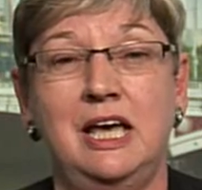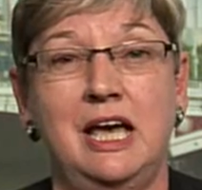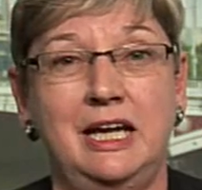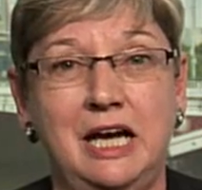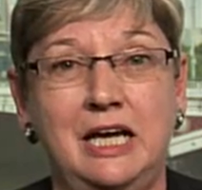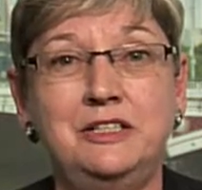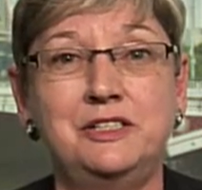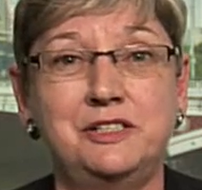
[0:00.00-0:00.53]
and
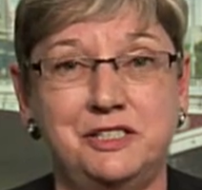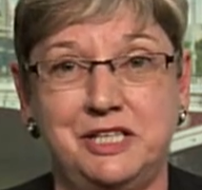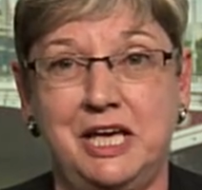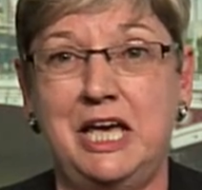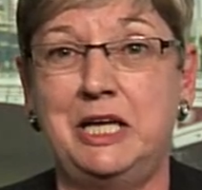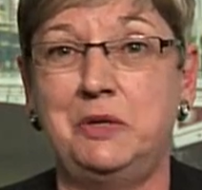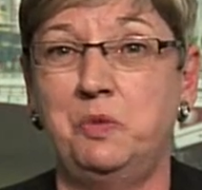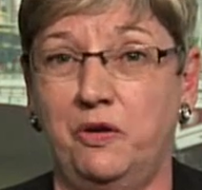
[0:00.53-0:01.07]

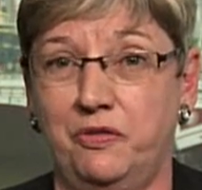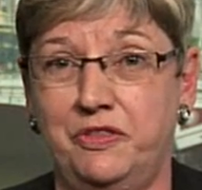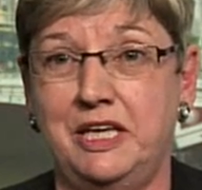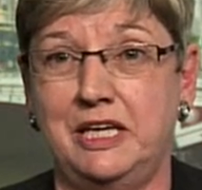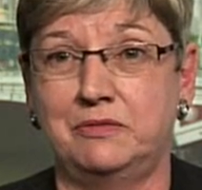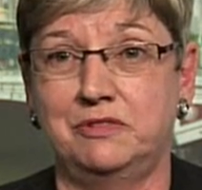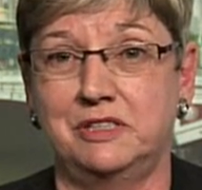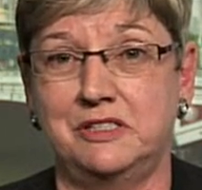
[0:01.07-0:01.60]
understand what
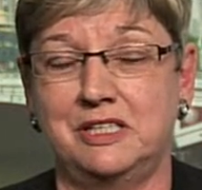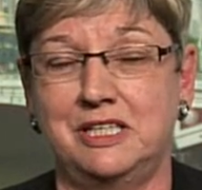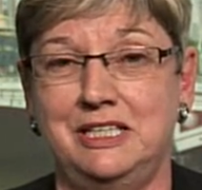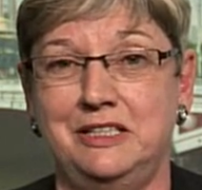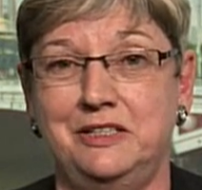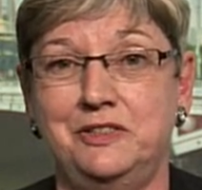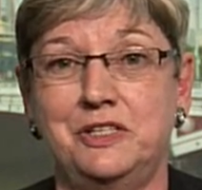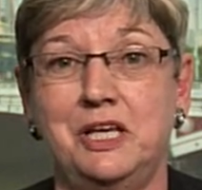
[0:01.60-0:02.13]
their risk
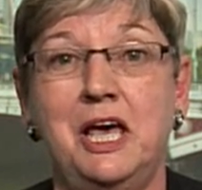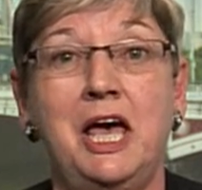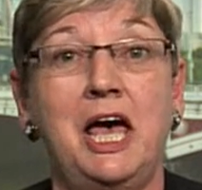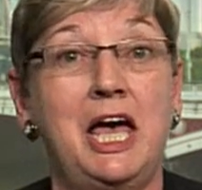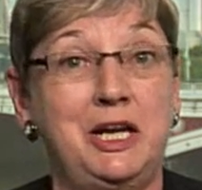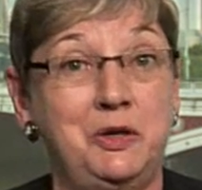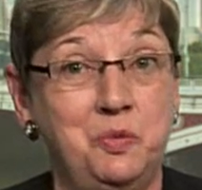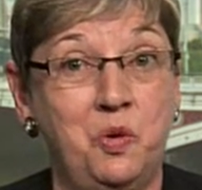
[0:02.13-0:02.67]
is
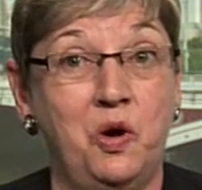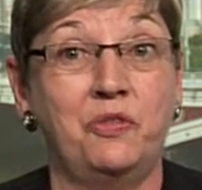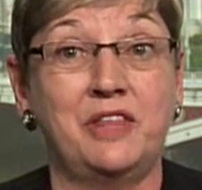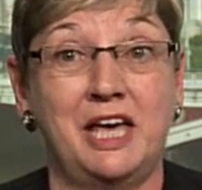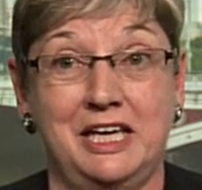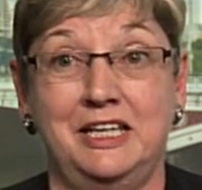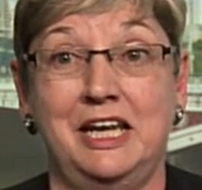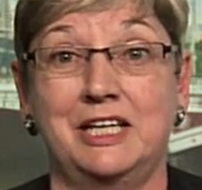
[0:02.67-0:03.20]
and what
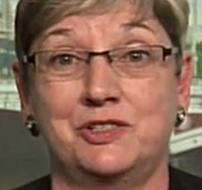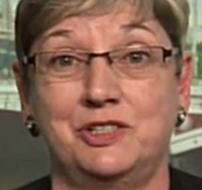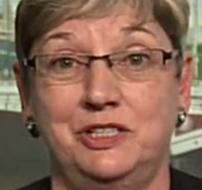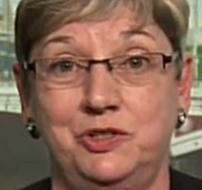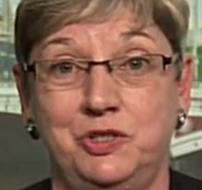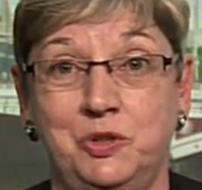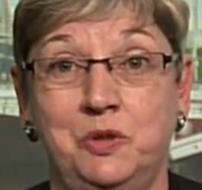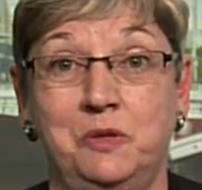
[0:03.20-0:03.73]
they can actually
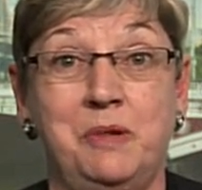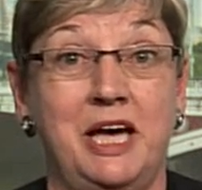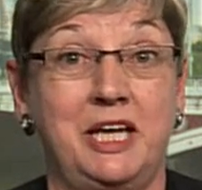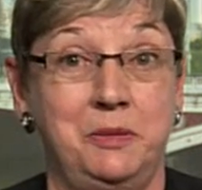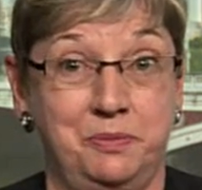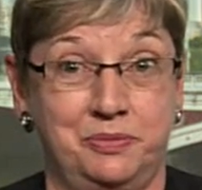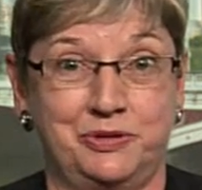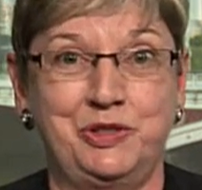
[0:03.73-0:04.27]
do about
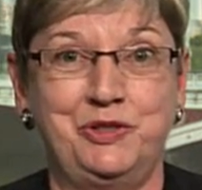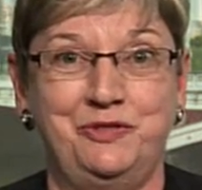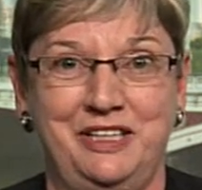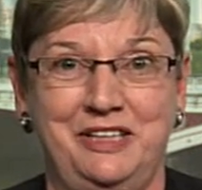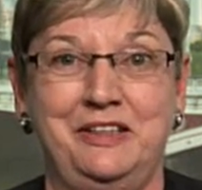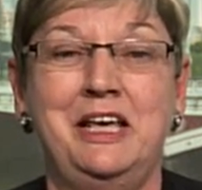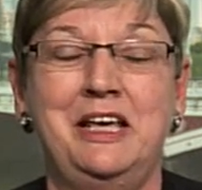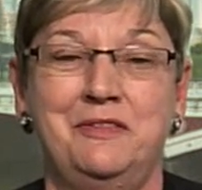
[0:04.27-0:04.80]

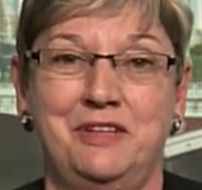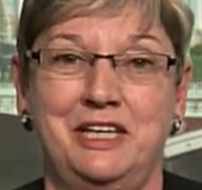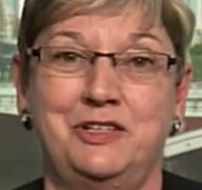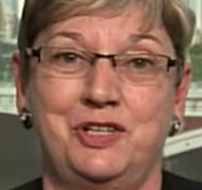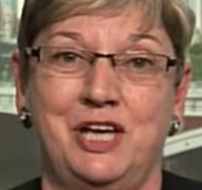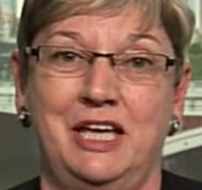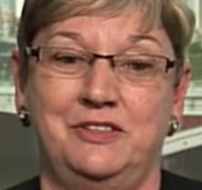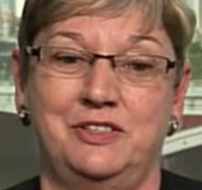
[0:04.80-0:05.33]
improving their
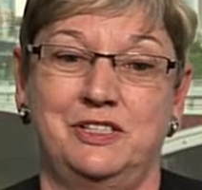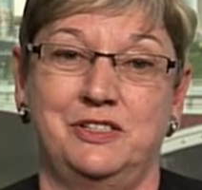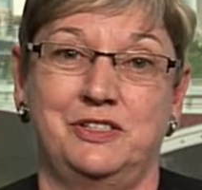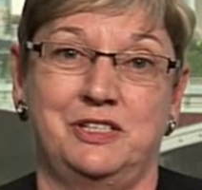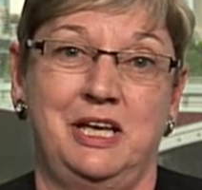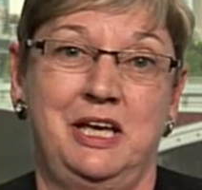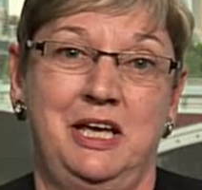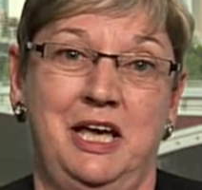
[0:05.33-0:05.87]

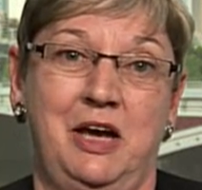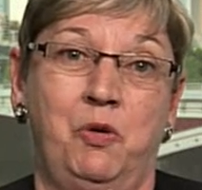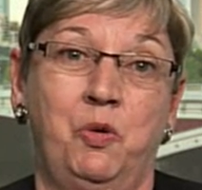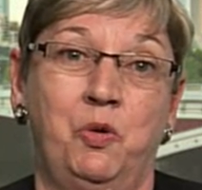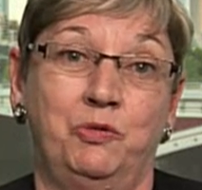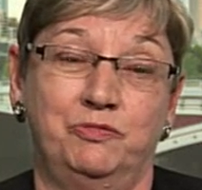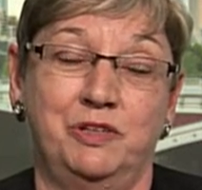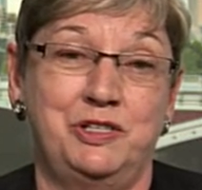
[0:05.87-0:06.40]
chances,
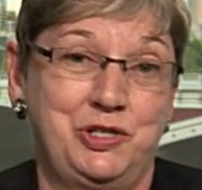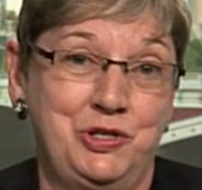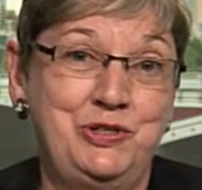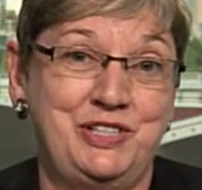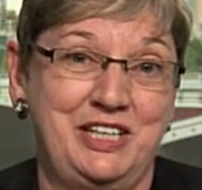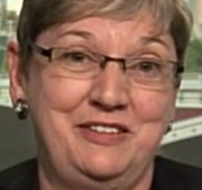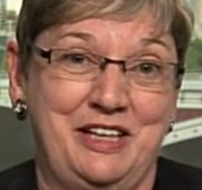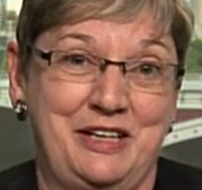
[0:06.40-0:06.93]
or
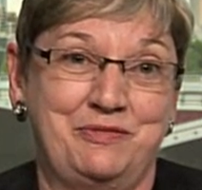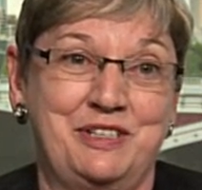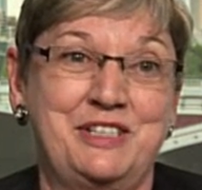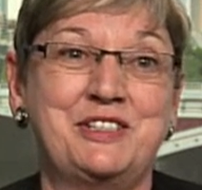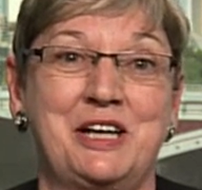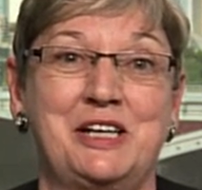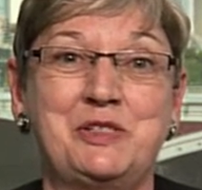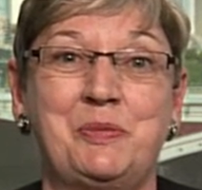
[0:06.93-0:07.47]
reducing their
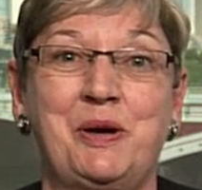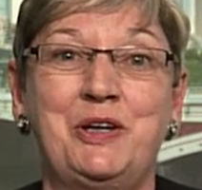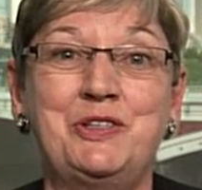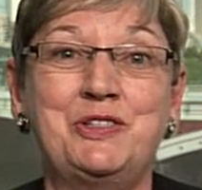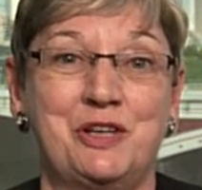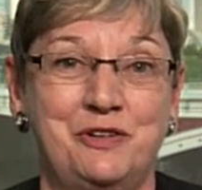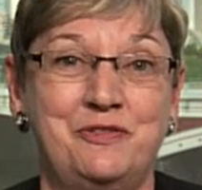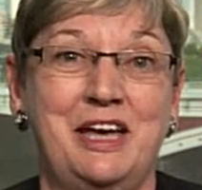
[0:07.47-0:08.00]
risk, I
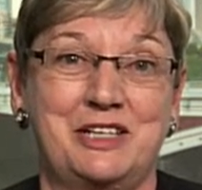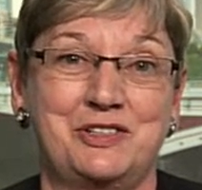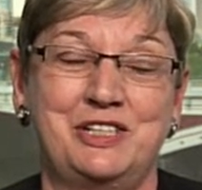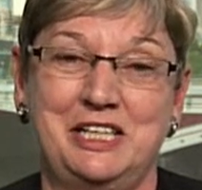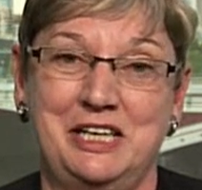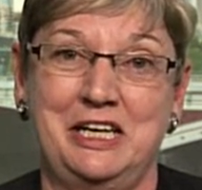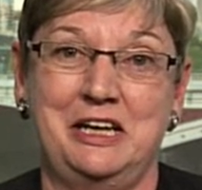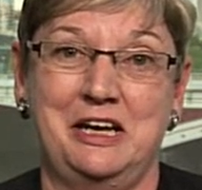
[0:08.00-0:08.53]
suppose, of actually
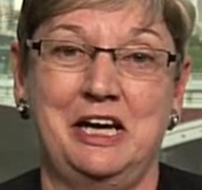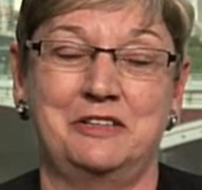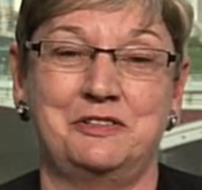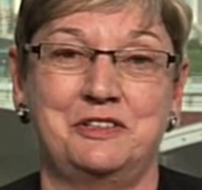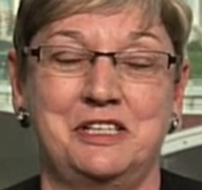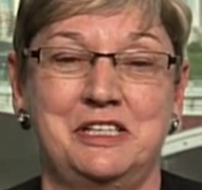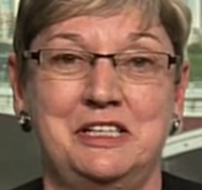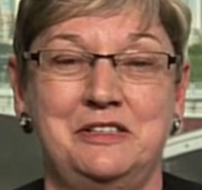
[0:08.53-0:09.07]
getting heart
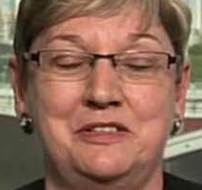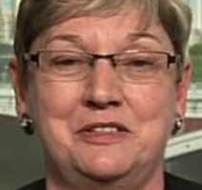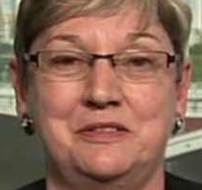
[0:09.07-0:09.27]
disease.